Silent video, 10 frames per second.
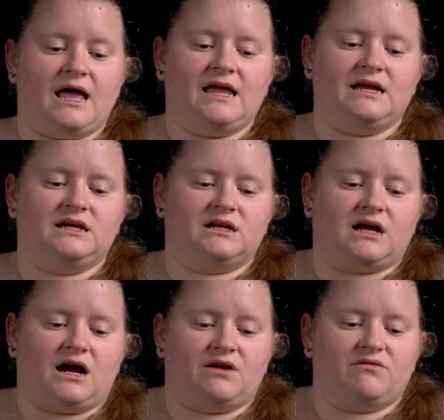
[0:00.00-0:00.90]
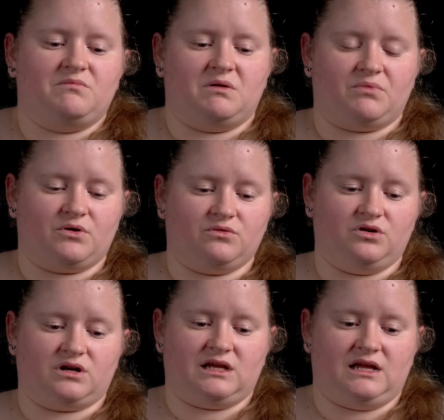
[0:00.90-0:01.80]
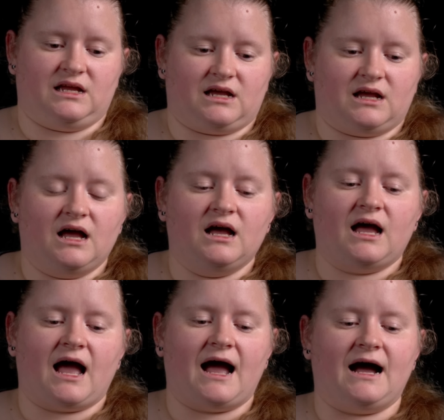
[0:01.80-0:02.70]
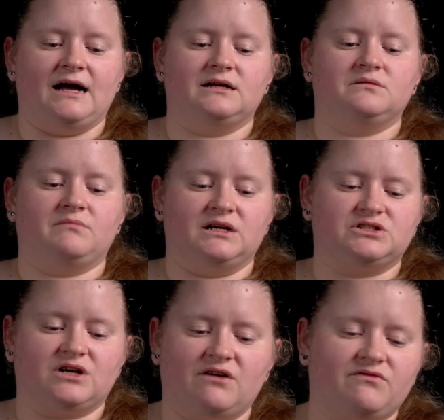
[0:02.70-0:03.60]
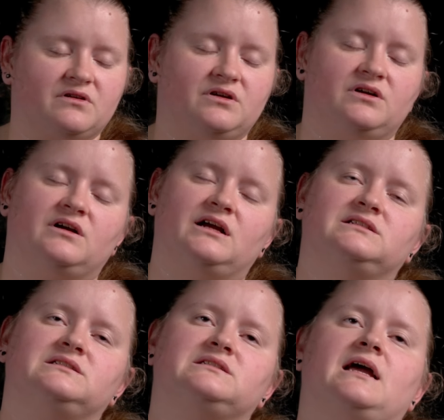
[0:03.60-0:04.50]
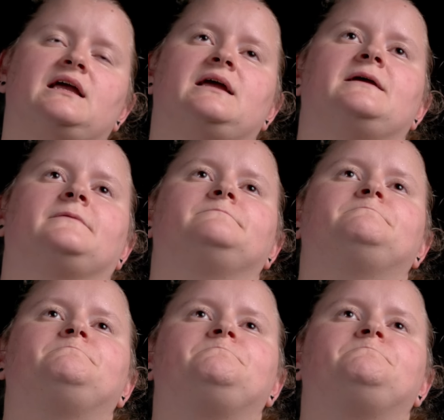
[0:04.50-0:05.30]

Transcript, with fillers: And I remember looking at my trafficker and saying,